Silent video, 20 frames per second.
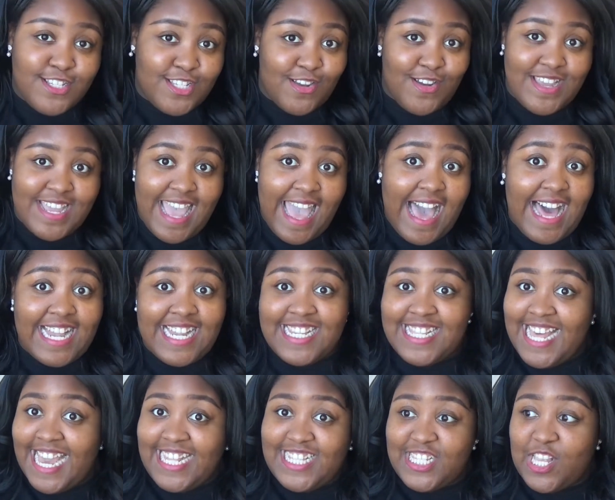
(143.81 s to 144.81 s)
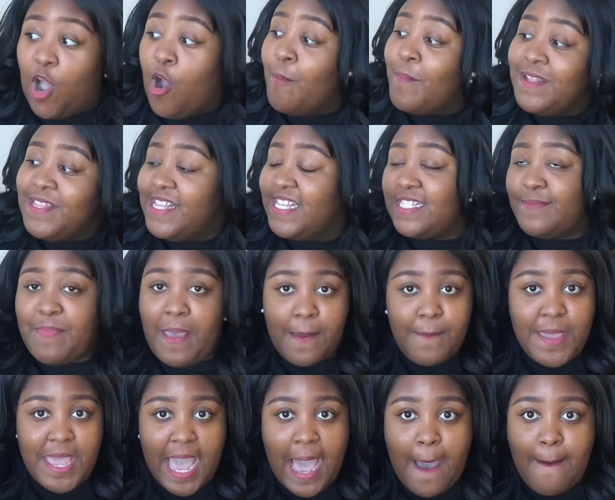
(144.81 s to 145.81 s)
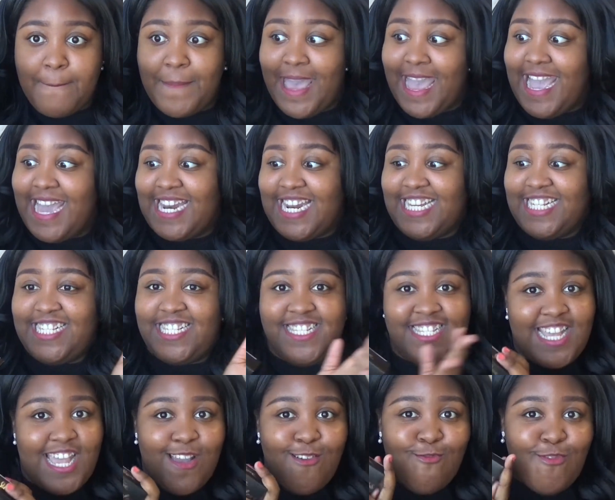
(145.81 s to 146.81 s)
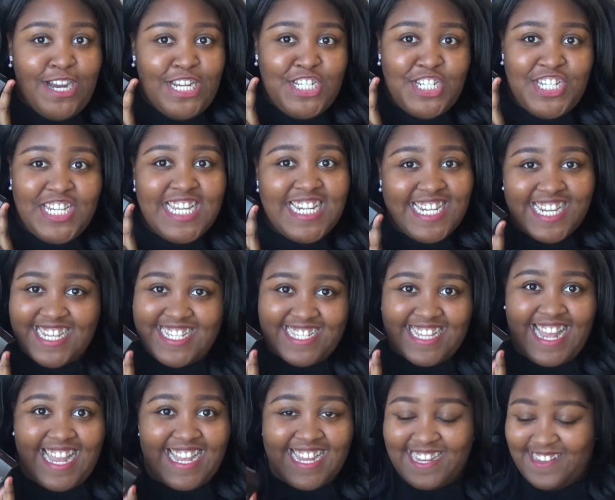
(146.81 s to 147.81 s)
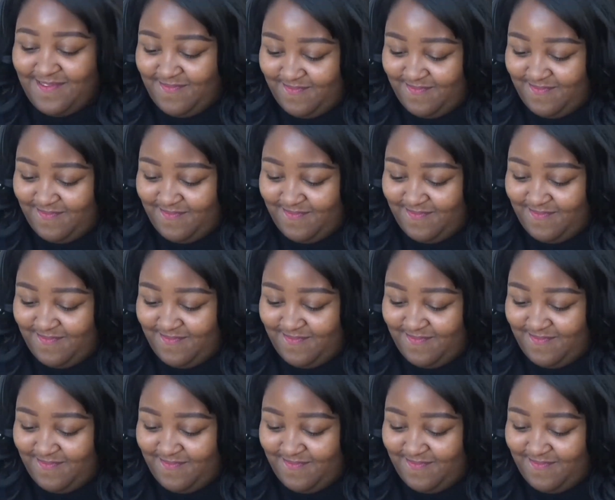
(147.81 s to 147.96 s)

So yeah, let's open this baby up and see what she looks like.